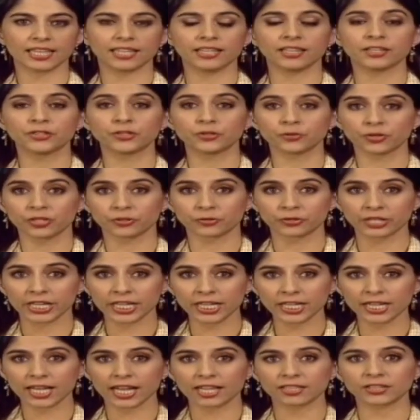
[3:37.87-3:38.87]
into the
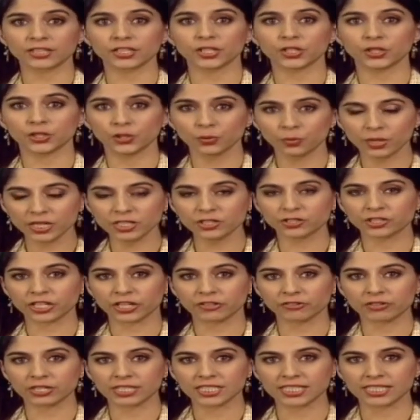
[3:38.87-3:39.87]
rink at the UN
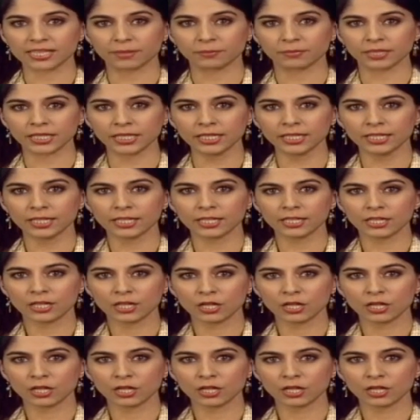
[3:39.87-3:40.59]
General Assembly,